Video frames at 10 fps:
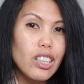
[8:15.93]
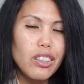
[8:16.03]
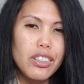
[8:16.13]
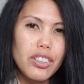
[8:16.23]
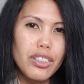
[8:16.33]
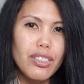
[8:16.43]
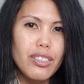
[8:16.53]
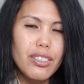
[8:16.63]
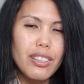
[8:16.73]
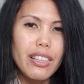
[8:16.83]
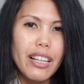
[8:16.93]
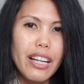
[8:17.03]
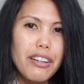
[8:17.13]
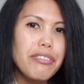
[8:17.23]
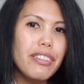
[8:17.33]
gorgeous
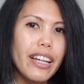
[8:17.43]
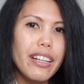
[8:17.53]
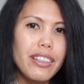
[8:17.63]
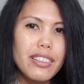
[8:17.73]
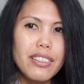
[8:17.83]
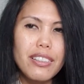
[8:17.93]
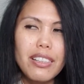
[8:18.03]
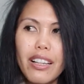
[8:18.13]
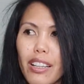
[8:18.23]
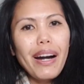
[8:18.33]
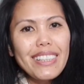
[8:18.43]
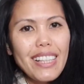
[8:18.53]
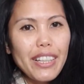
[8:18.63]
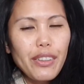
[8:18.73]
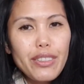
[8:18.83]
flares. But
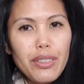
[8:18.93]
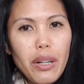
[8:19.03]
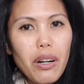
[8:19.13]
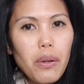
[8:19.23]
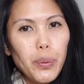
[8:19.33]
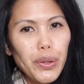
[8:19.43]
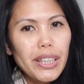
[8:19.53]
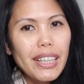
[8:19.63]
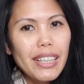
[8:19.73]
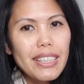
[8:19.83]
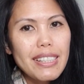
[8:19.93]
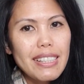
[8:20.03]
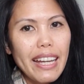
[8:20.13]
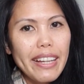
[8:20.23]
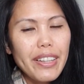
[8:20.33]
I also would
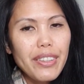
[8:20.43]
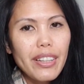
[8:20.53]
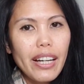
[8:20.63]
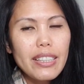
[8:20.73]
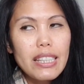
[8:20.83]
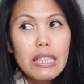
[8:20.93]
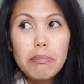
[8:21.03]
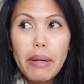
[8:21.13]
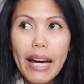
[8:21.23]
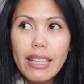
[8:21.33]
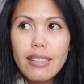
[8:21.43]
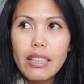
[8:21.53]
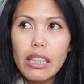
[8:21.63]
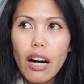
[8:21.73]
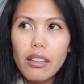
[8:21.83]
say that the best
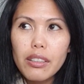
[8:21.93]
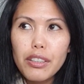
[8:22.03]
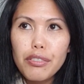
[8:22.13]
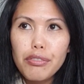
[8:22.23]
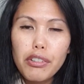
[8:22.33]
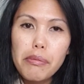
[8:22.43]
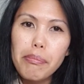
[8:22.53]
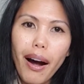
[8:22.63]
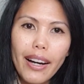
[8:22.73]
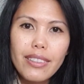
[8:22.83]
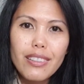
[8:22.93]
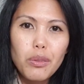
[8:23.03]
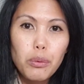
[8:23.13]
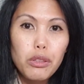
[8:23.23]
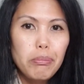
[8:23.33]
color for pots
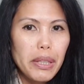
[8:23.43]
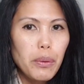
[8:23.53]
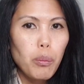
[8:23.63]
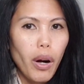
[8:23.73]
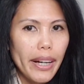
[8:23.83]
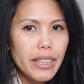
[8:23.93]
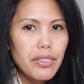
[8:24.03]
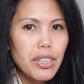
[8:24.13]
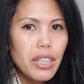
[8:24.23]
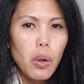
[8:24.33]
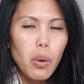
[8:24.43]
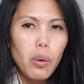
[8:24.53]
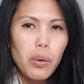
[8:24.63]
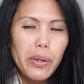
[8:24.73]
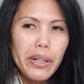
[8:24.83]
would be white
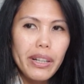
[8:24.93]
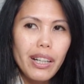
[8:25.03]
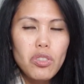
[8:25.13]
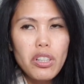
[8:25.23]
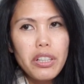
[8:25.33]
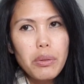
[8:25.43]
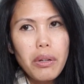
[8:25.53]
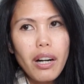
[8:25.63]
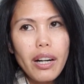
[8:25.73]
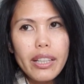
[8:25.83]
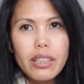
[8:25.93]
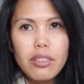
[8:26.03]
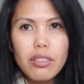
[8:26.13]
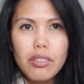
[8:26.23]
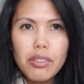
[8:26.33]
or dirty white
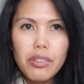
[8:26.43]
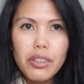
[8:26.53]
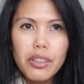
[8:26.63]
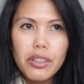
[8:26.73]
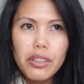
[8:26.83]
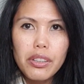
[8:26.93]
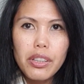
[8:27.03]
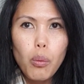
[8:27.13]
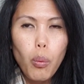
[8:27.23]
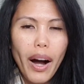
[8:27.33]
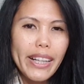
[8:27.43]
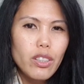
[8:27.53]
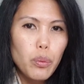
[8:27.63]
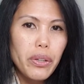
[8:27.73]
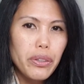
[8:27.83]
or white
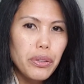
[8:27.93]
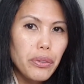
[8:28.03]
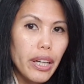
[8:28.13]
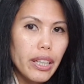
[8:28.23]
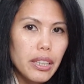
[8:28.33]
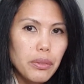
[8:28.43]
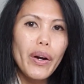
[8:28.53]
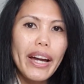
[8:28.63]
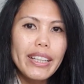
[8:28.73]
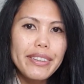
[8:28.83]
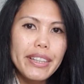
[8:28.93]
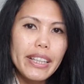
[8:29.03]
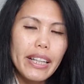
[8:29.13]
with gray or any